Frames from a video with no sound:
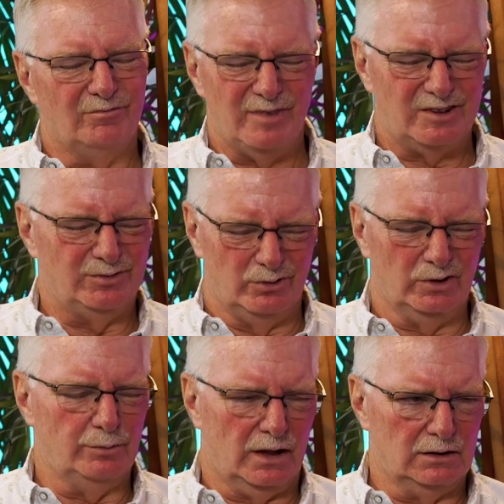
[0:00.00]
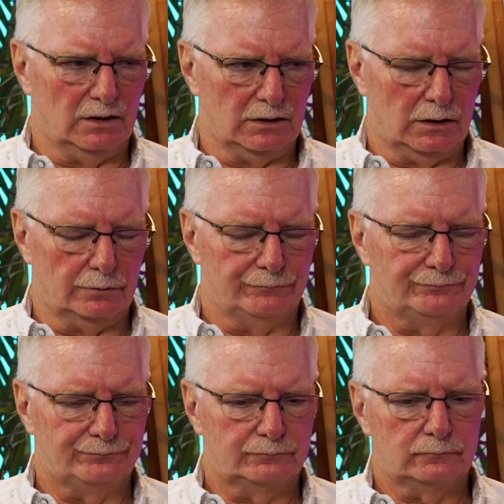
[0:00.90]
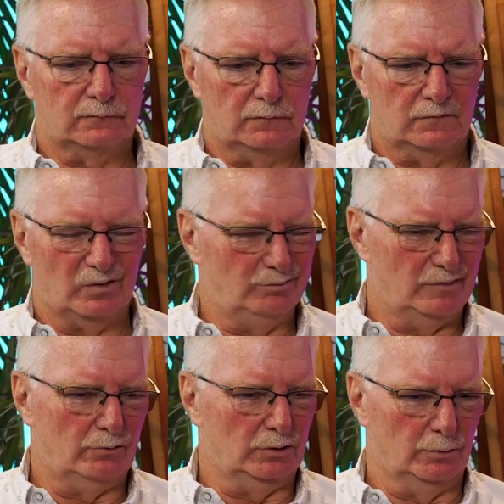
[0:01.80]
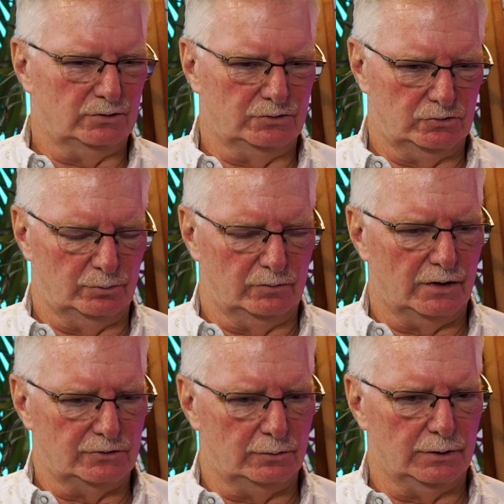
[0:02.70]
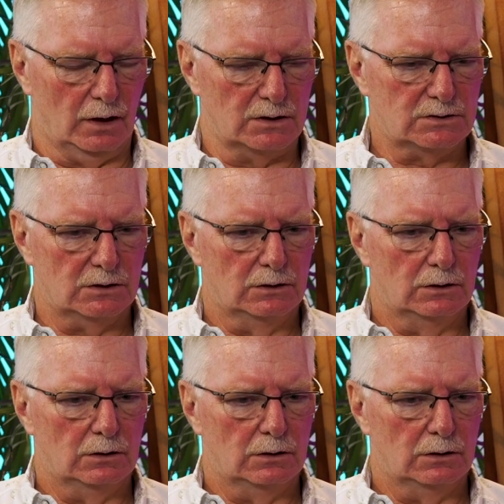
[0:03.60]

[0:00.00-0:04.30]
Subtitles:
Makes me a really bad delegator. I'm not really much of a supervisor, to be honest.